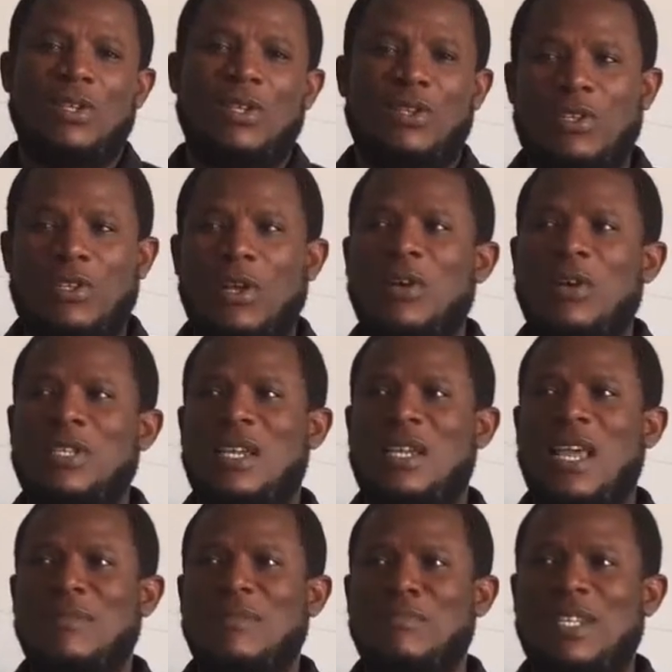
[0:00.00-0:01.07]
Tautology
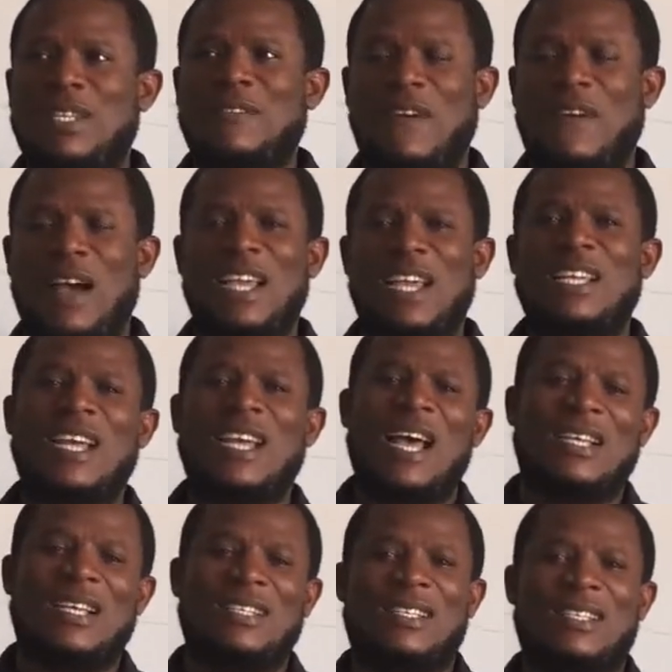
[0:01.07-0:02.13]
can be defined
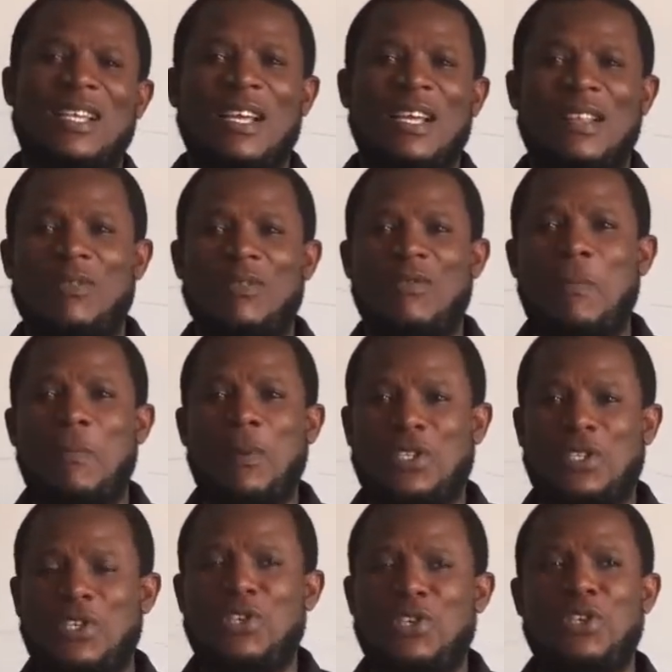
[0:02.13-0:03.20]
as the
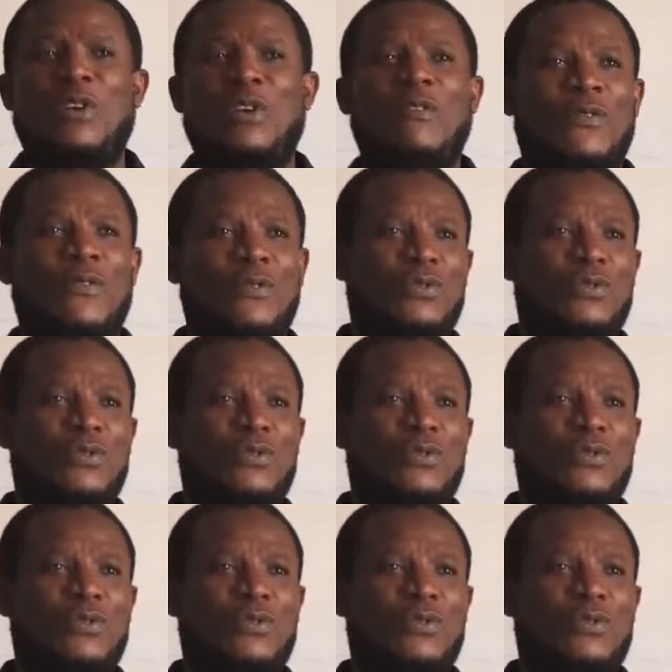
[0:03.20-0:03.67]
repetition of